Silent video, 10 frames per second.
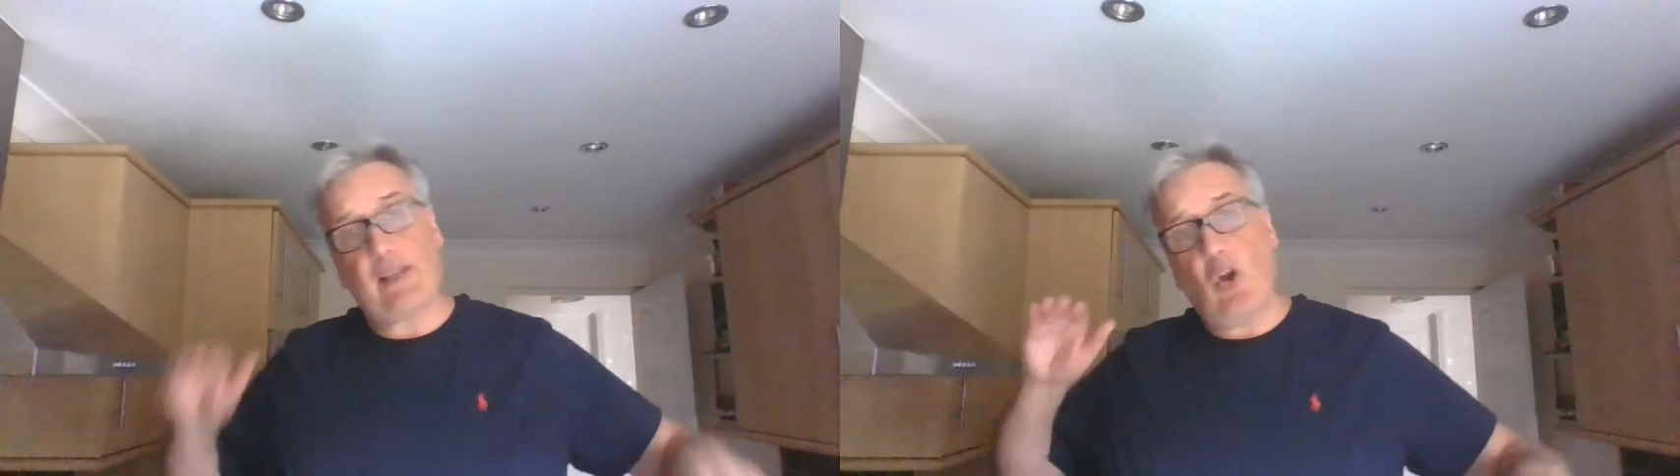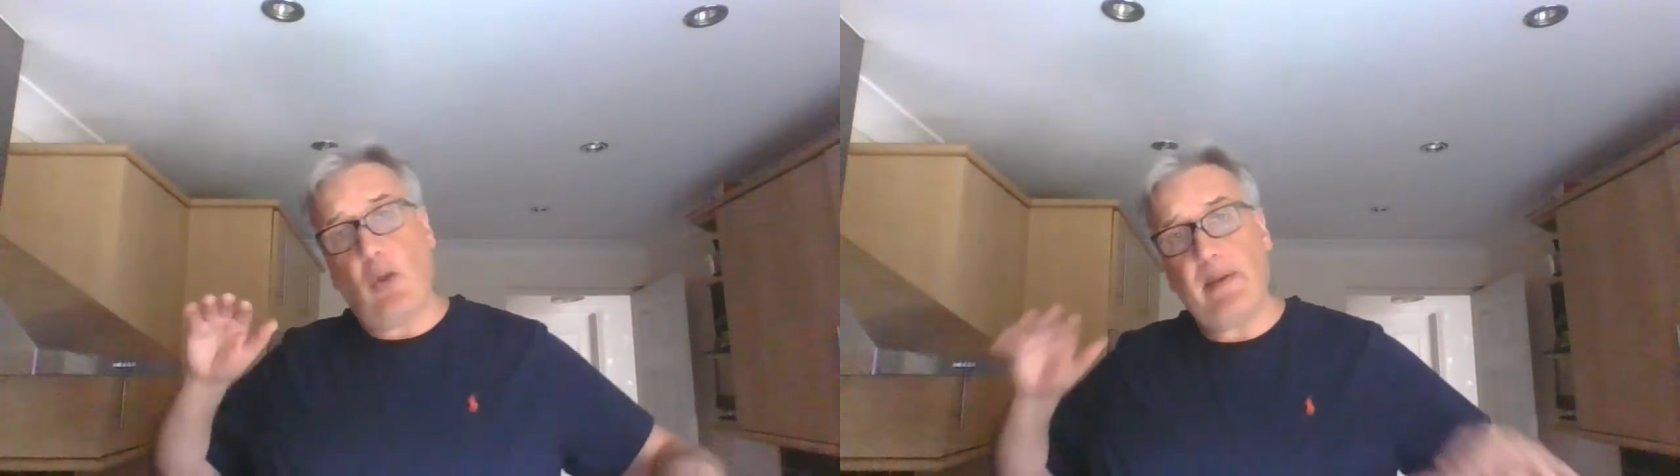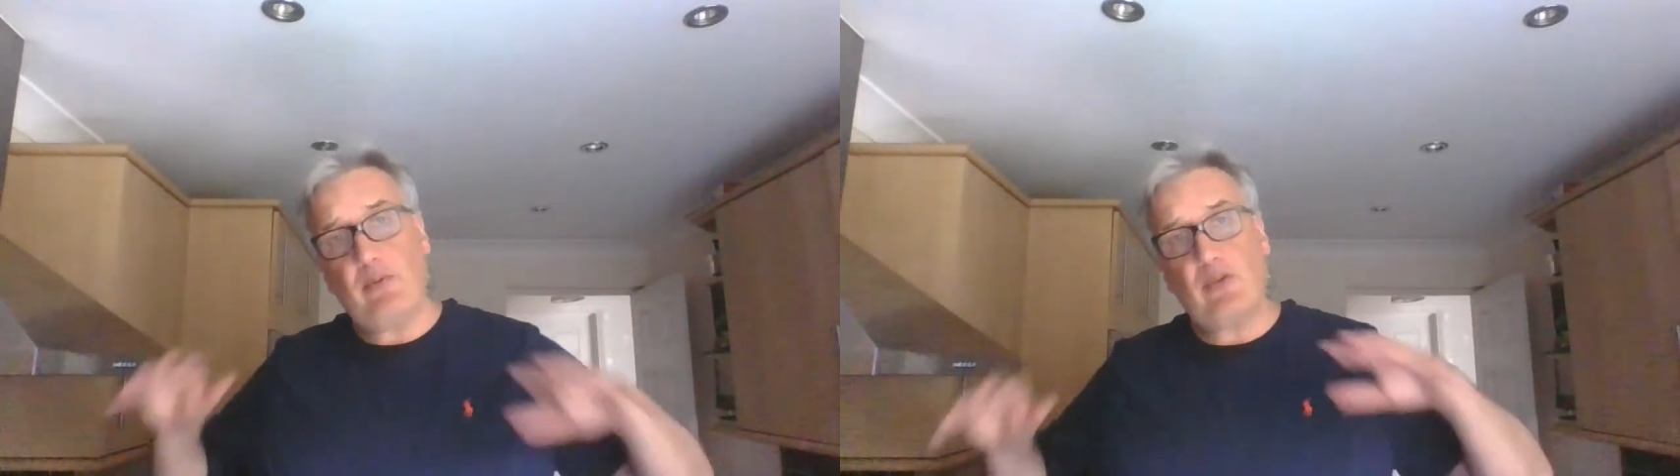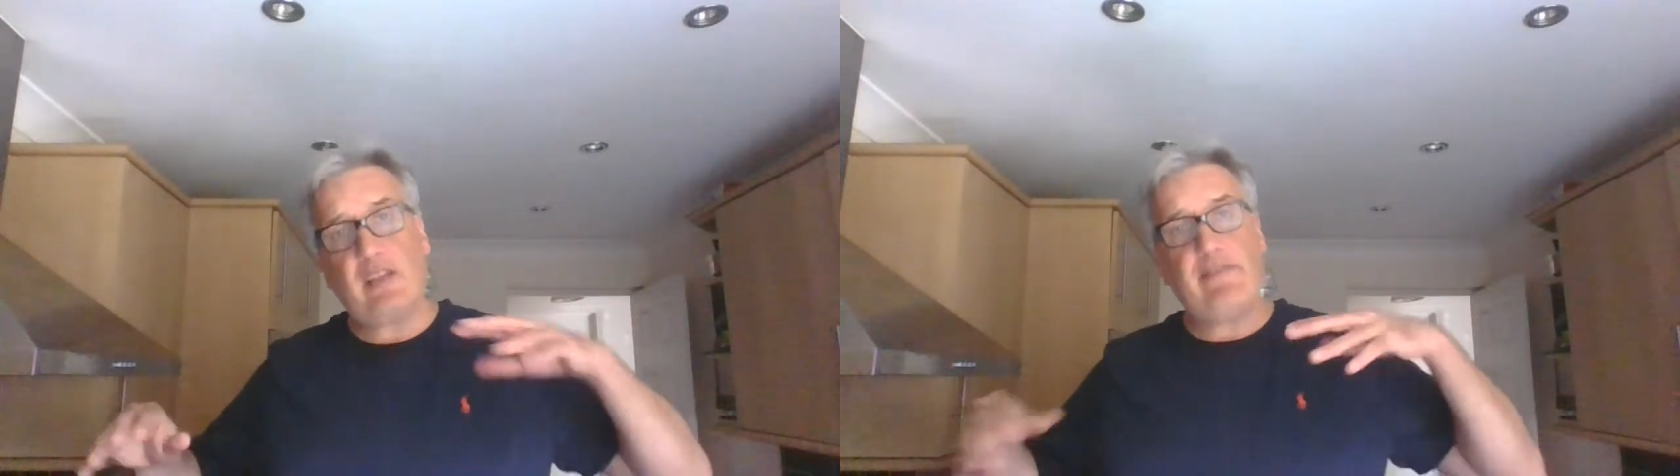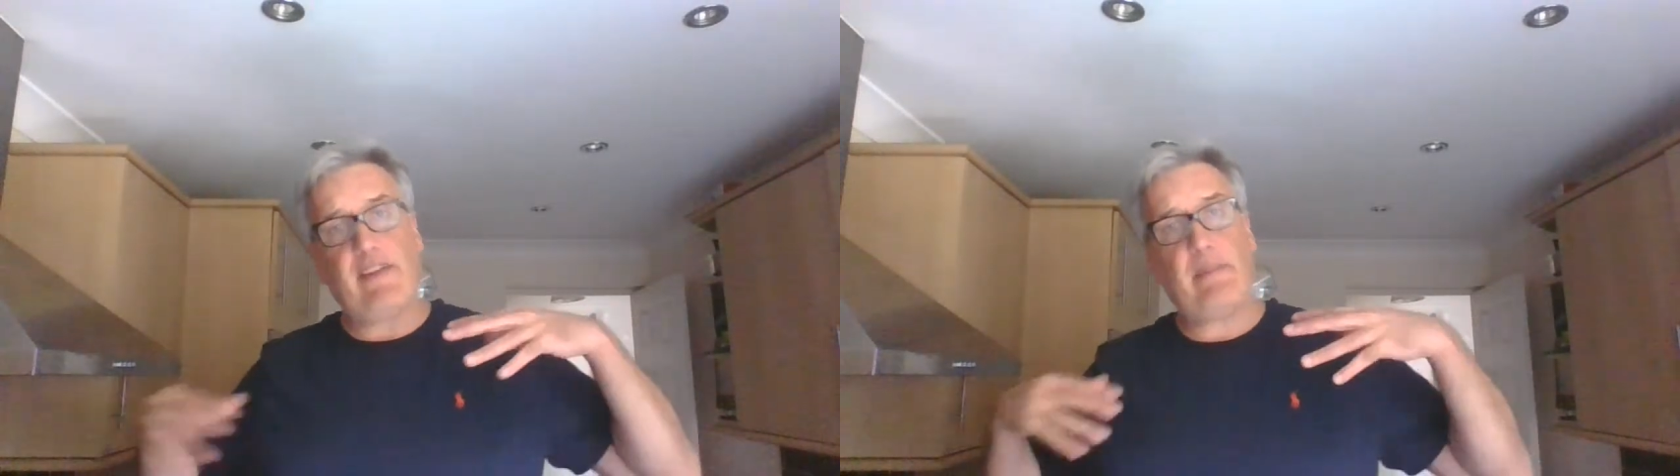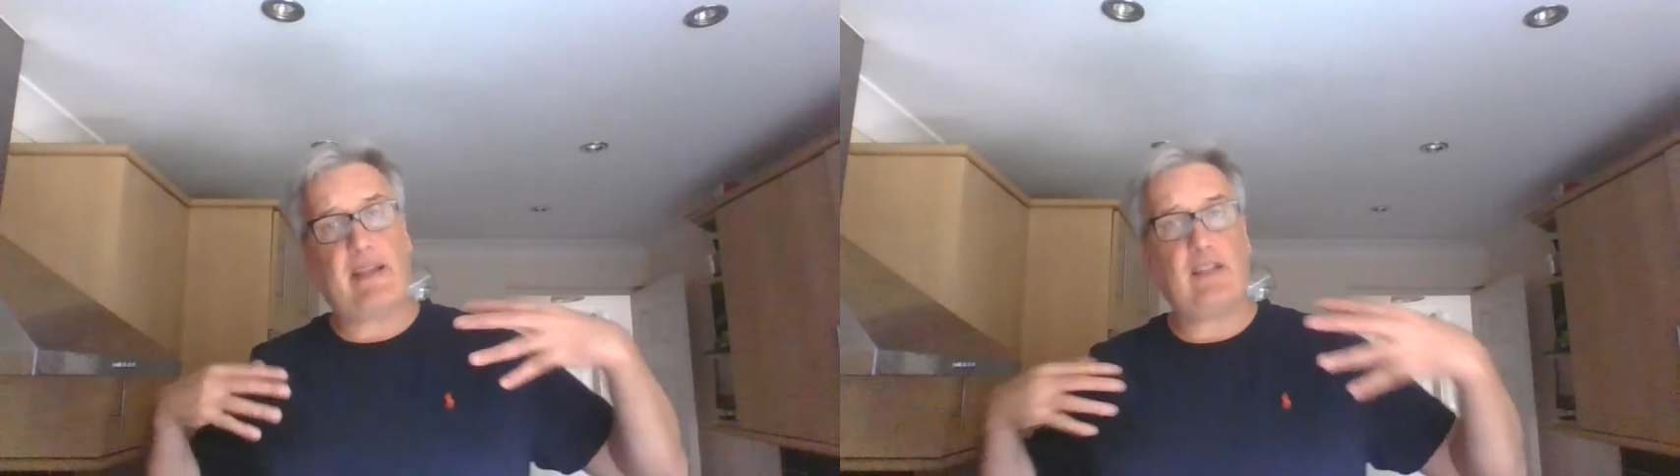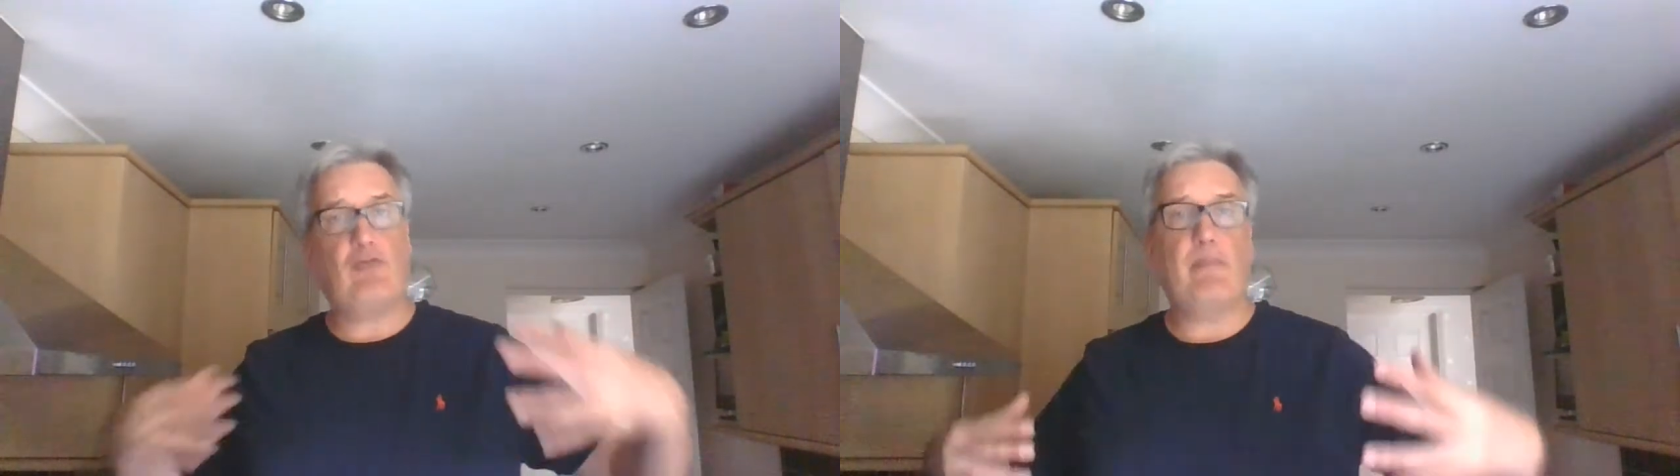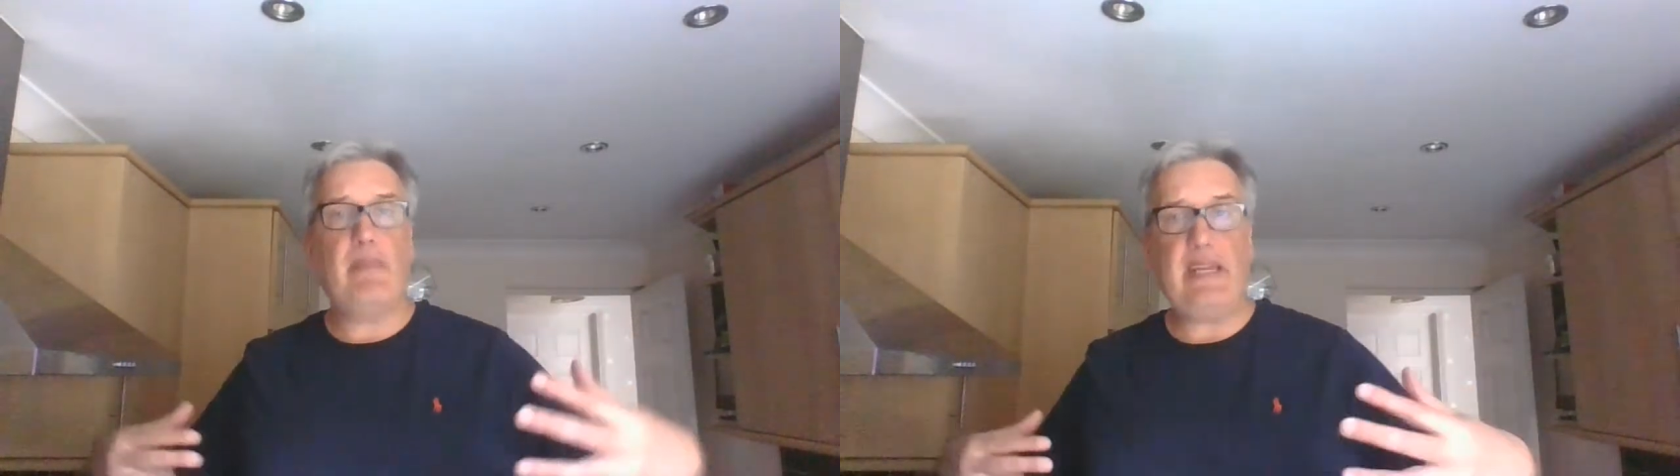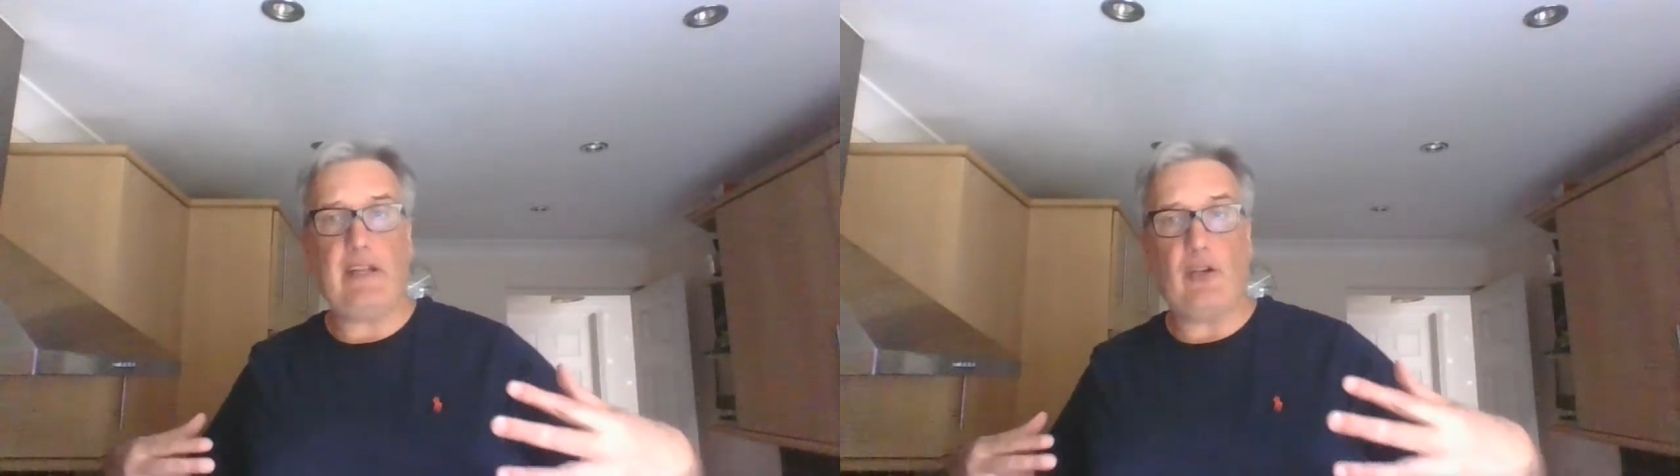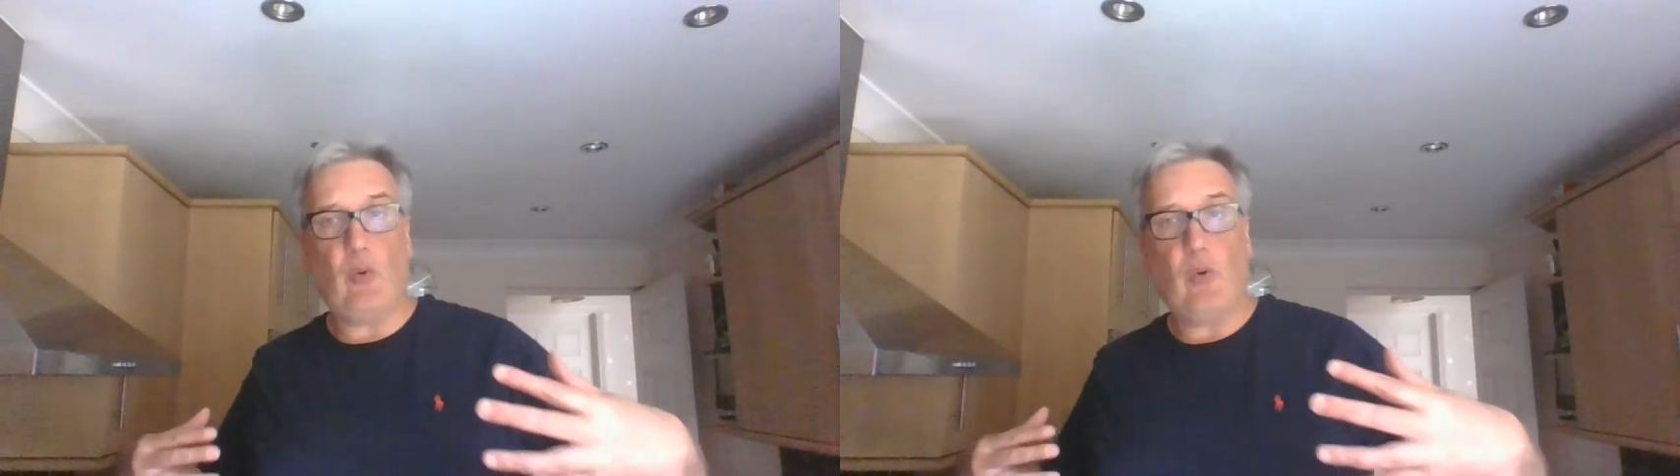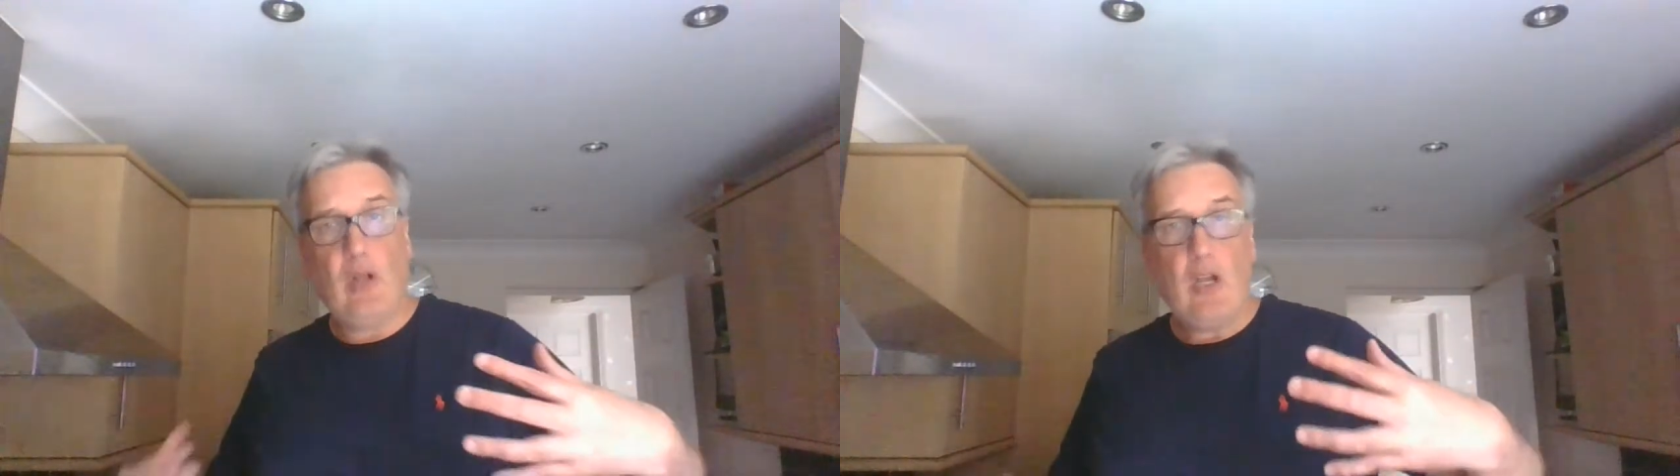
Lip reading: A lot of people see feedback as remedial,